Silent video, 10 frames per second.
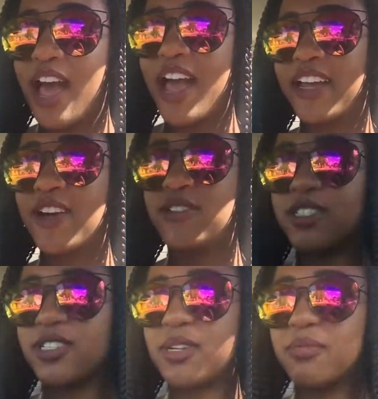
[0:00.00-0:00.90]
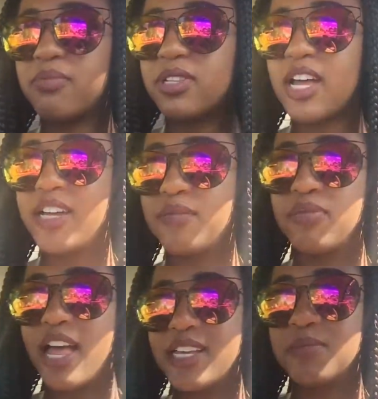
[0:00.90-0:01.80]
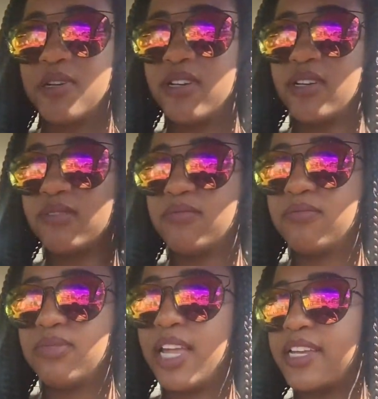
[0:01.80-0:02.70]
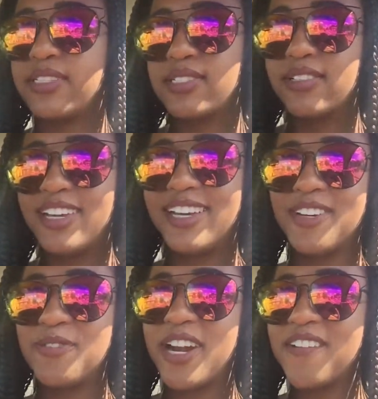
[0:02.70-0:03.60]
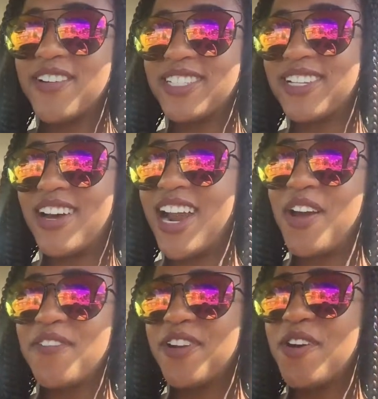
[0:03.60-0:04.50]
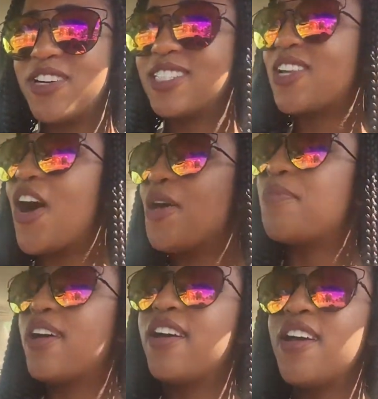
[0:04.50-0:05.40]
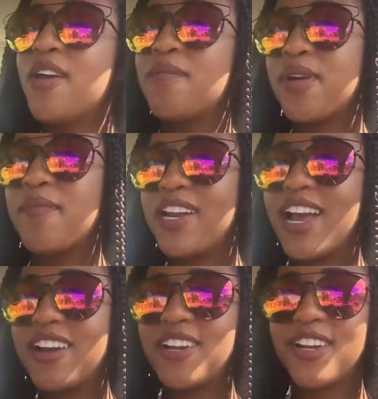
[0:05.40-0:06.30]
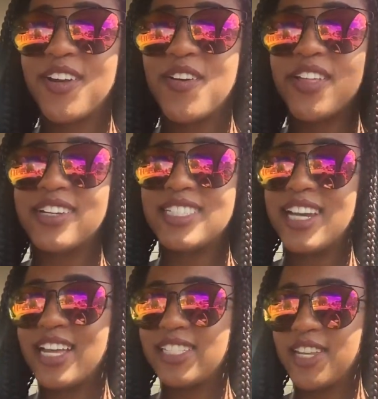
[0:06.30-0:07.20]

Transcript: I go to the blood plasma place or whatever it's called. I don't even know what it's called, but me and my dad are gonna go there today.